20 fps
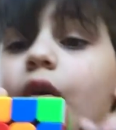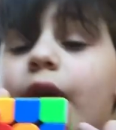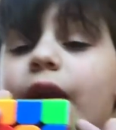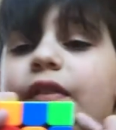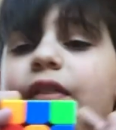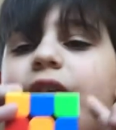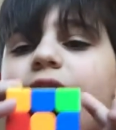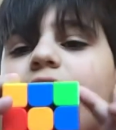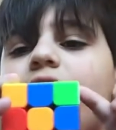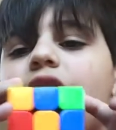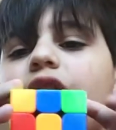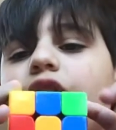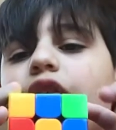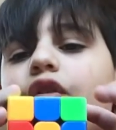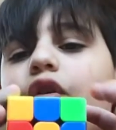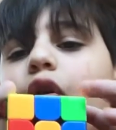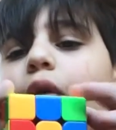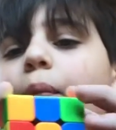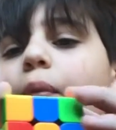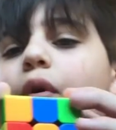okay, this is
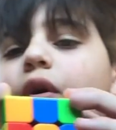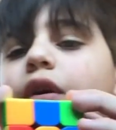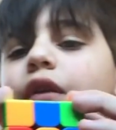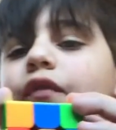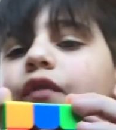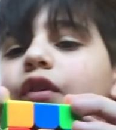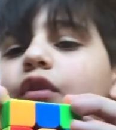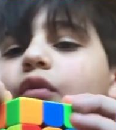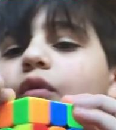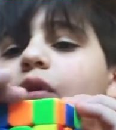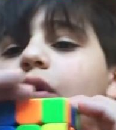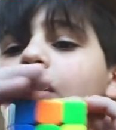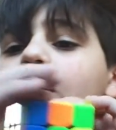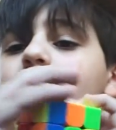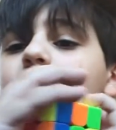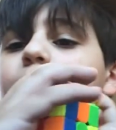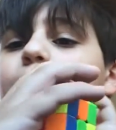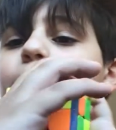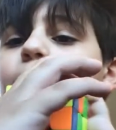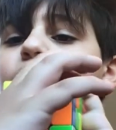your point of view,
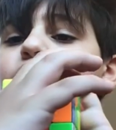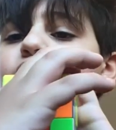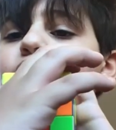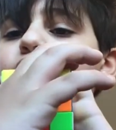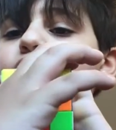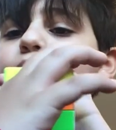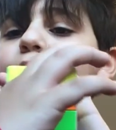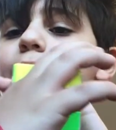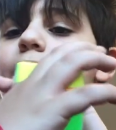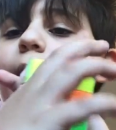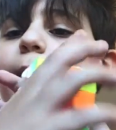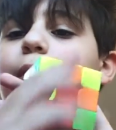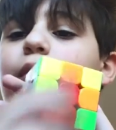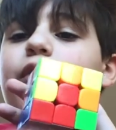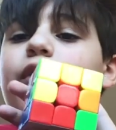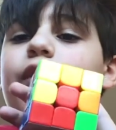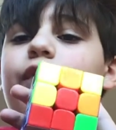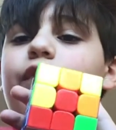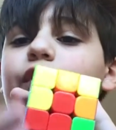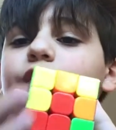but I'll show you my
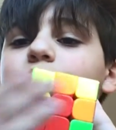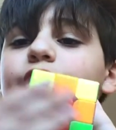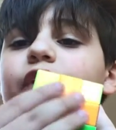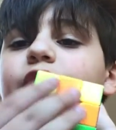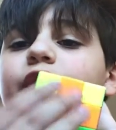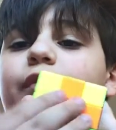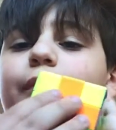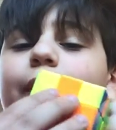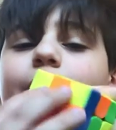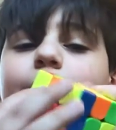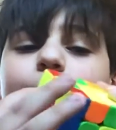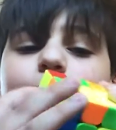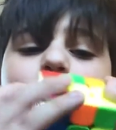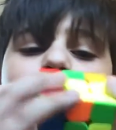point of view. This is my